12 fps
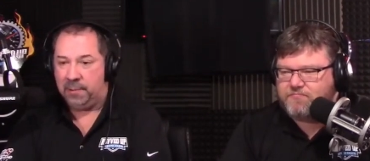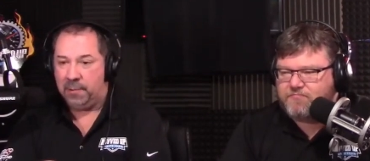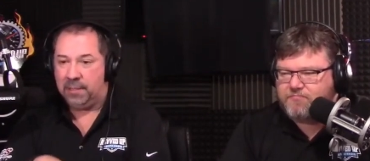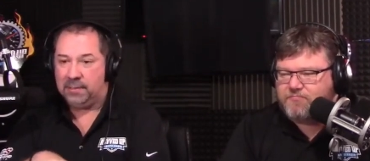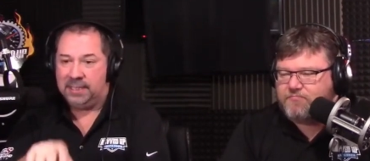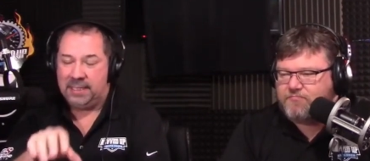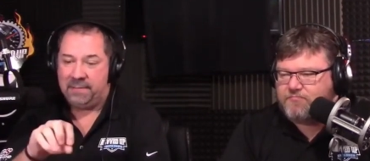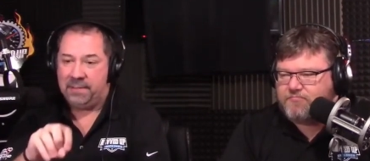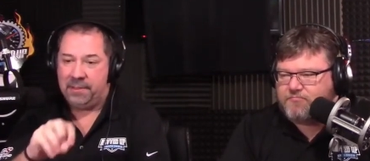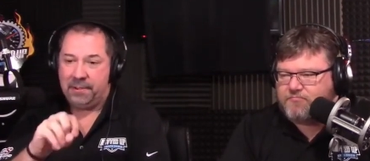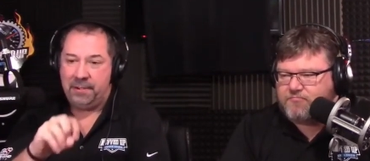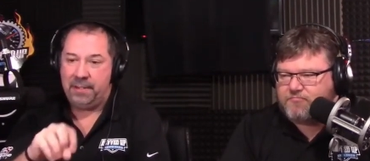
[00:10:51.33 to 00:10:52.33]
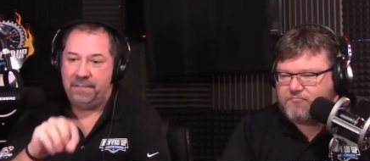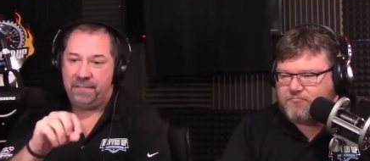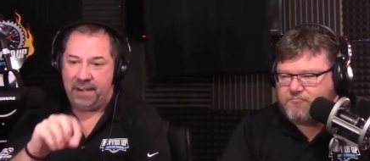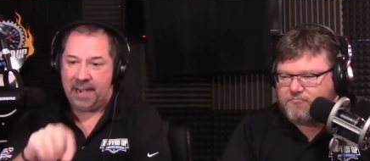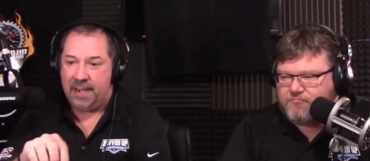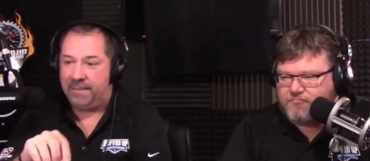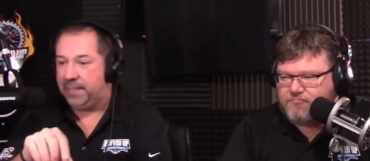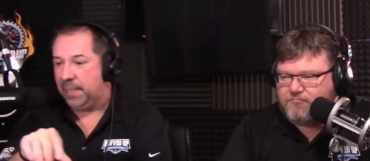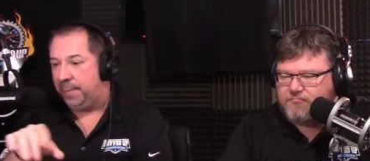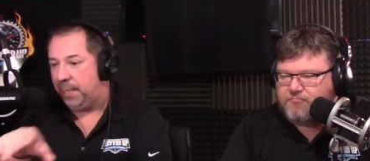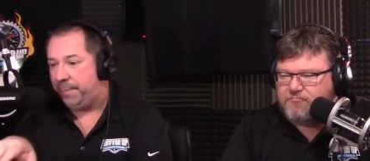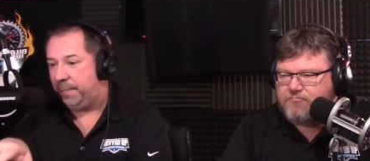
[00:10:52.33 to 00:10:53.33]
Speaker 1: around seven thirty five. Coming
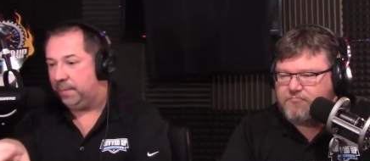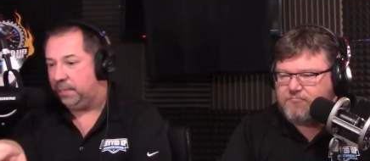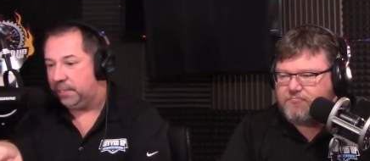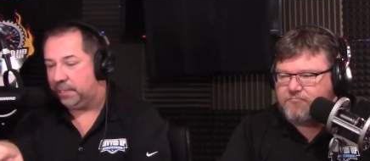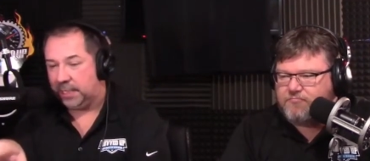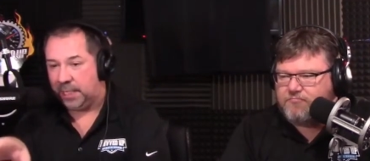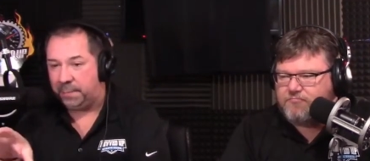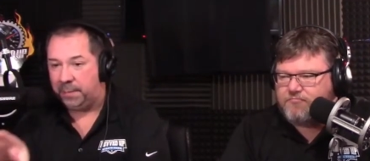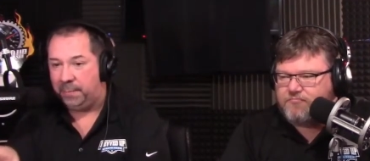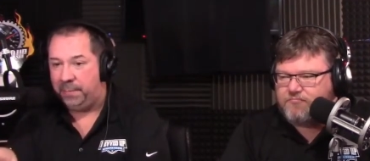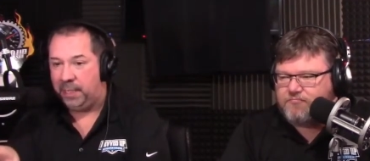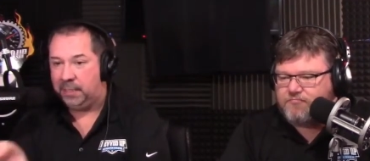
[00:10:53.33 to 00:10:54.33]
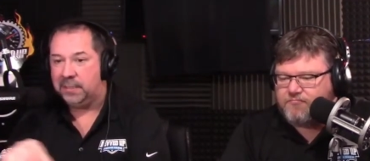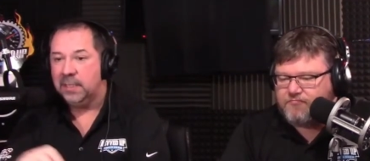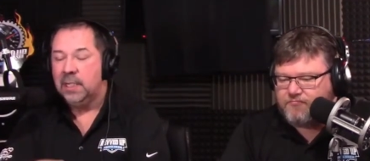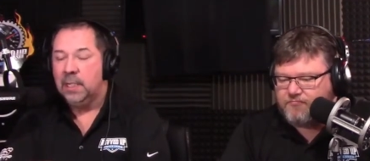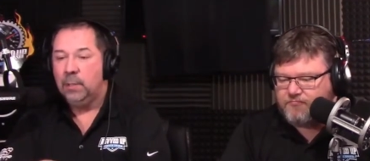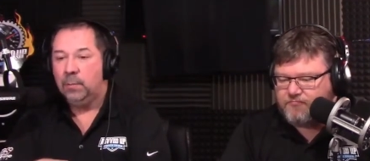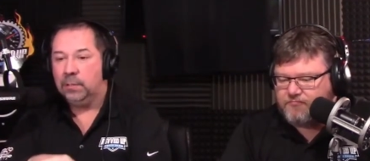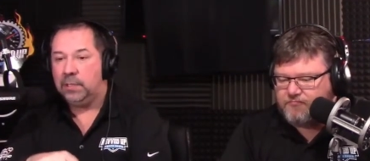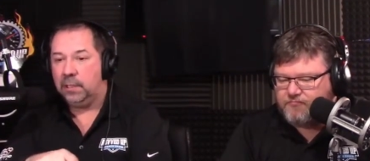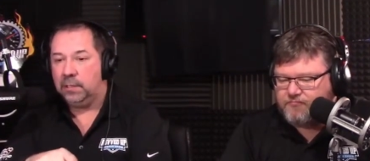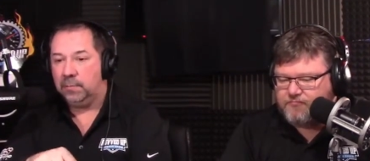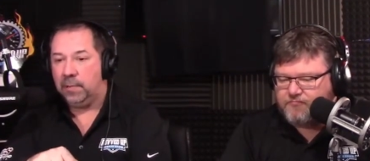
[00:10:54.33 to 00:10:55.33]
up here in just a couple of minutes, we'll talk
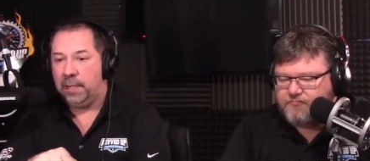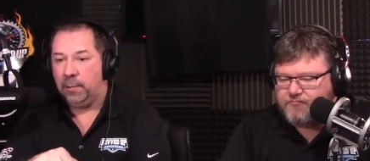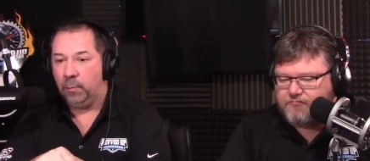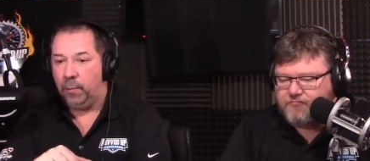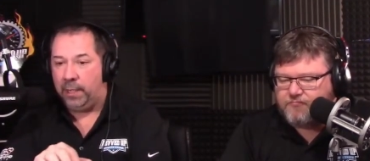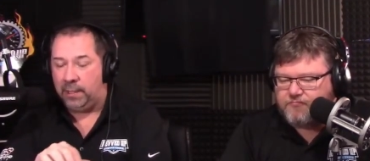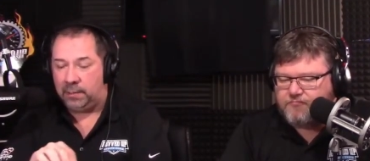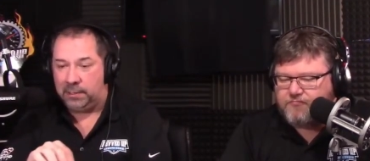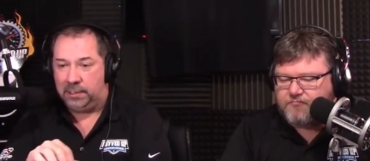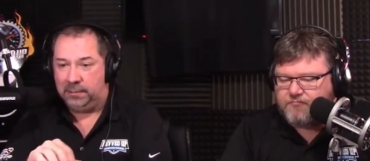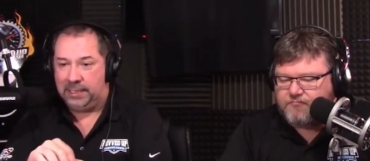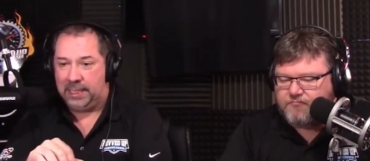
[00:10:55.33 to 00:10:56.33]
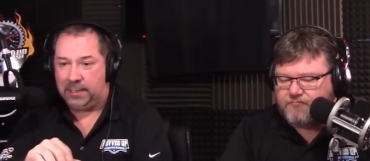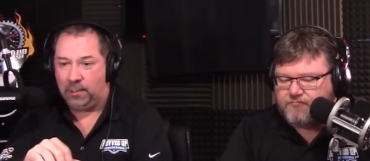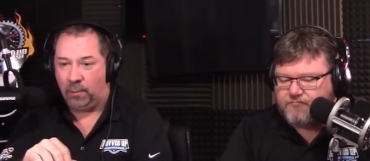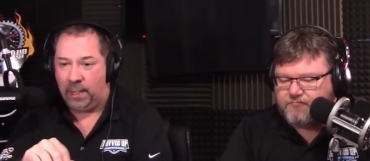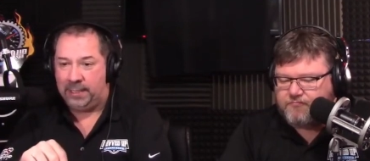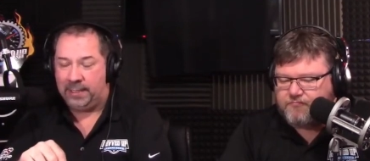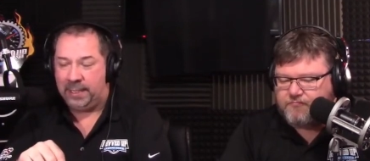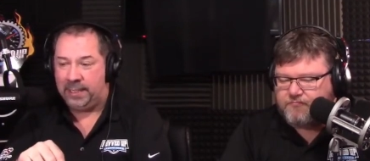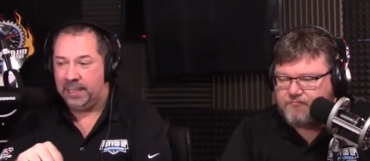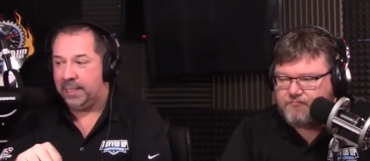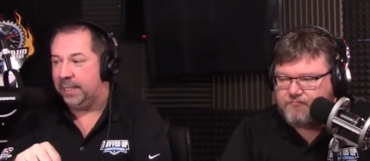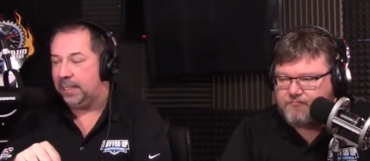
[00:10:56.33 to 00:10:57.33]
to Ryder Wells, who has had quite a
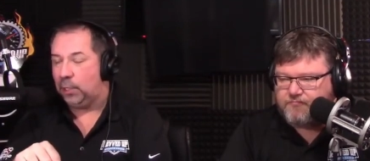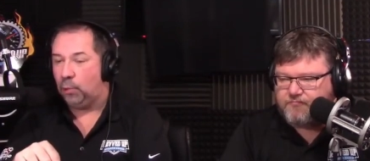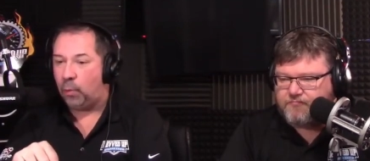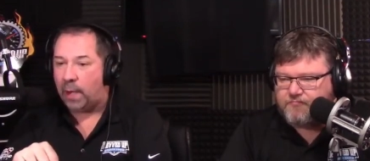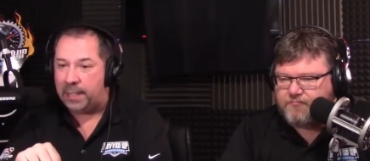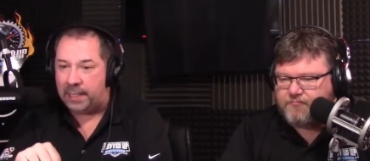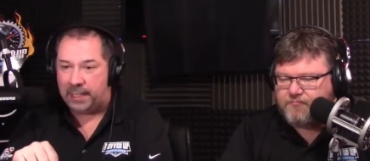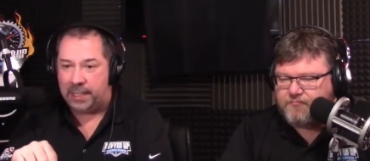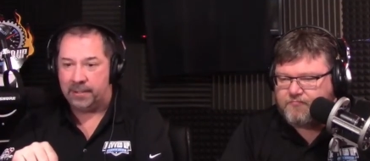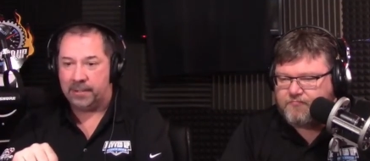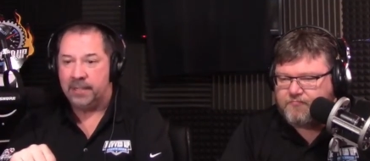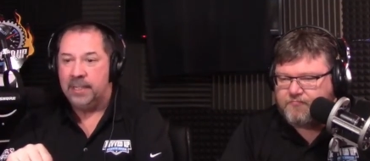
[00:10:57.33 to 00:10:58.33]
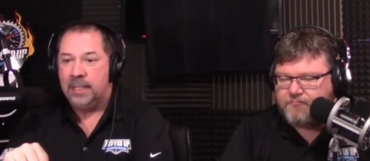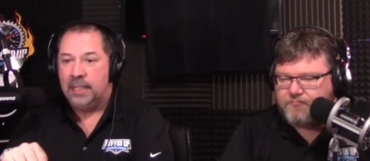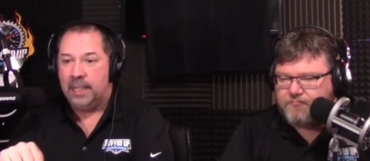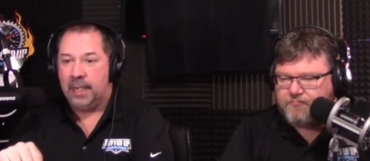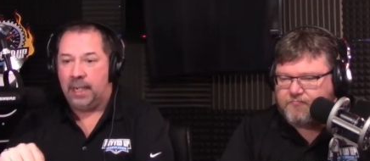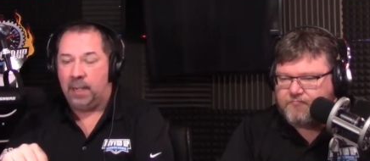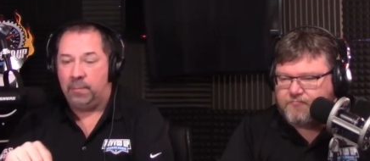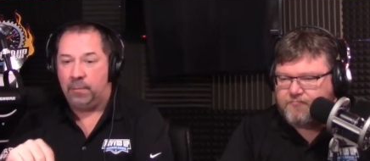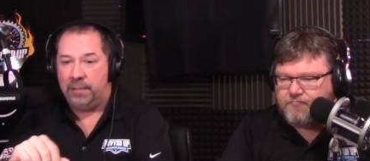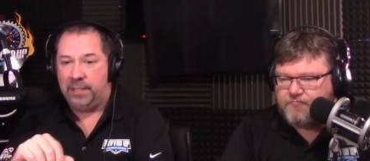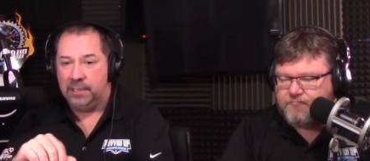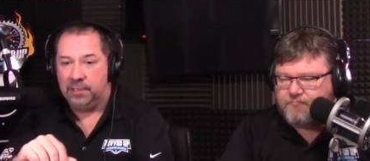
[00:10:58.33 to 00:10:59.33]
uh, quite a year uh, with
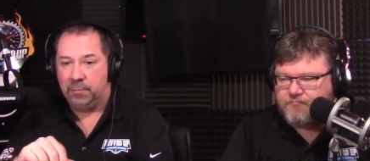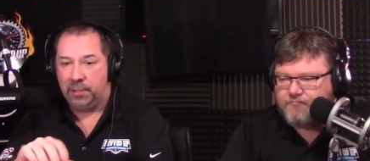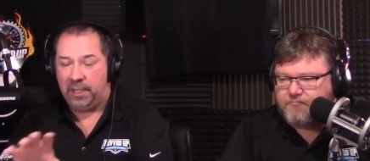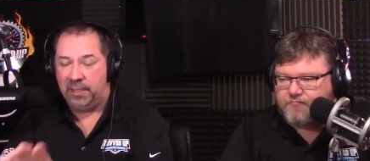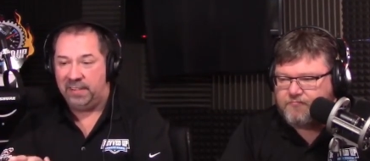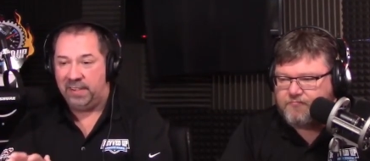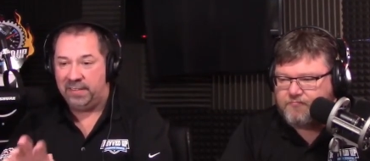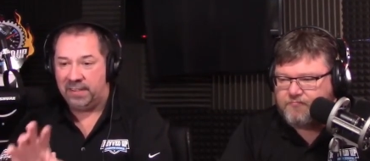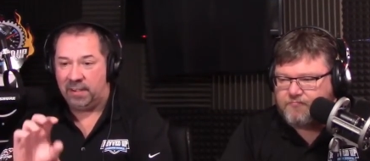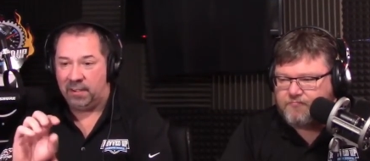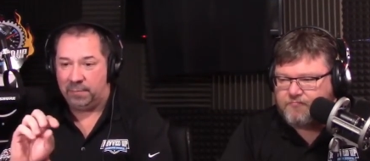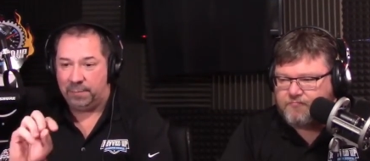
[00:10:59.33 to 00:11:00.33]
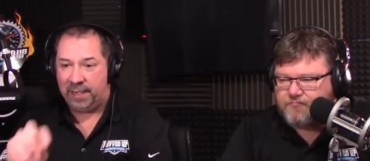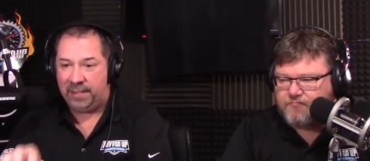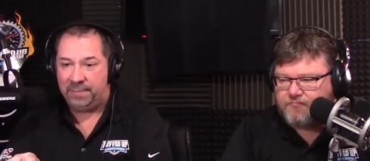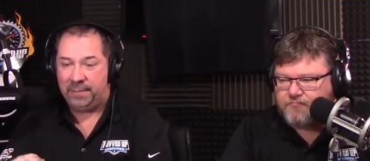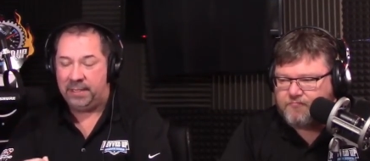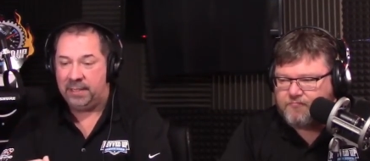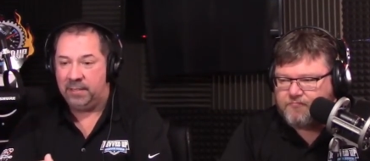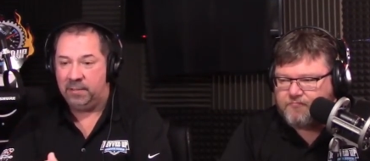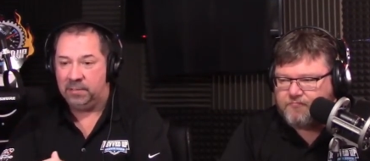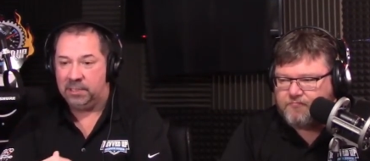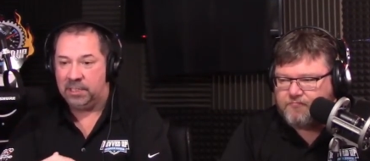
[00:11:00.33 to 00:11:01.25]
his rookie season on pavement and doing